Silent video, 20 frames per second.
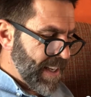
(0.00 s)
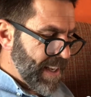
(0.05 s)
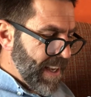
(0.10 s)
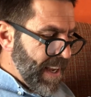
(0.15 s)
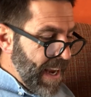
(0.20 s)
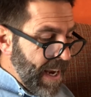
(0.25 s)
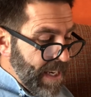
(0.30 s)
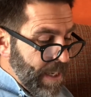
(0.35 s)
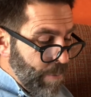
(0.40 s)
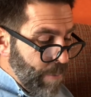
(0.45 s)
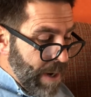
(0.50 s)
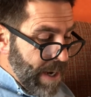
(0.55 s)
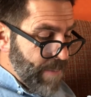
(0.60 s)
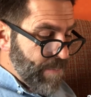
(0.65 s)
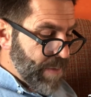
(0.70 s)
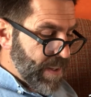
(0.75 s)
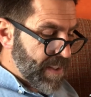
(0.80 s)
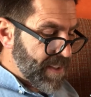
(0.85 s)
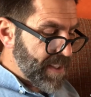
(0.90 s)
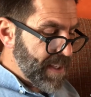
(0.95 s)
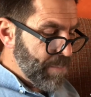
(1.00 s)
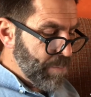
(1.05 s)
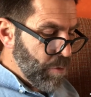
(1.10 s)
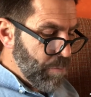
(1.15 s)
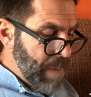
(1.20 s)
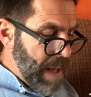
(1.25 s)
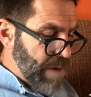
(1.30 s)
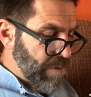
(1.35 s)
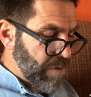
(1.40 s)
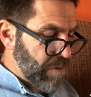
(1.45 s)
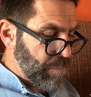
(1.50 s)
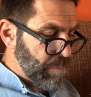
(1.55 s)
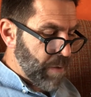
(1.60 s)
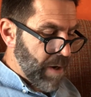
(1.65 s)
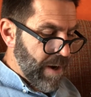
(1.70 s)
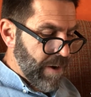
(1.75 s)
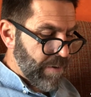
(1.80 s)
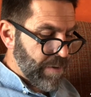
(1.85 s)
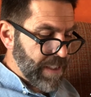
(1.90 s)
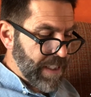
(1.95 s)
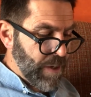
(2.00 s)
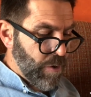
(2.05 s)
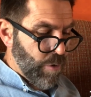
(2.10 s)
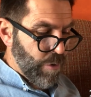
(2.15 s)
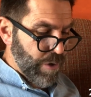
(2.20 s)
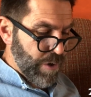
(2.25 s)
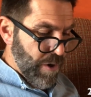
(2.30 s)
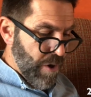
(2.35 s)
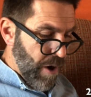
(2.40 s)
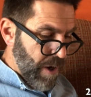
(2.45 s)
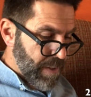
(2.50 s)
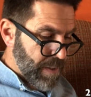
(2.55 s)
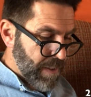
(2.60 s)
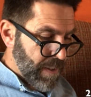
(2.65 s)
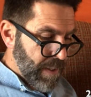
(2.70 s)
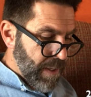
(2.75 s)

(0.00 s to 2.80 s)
Anyway, a simple matter of priority or not,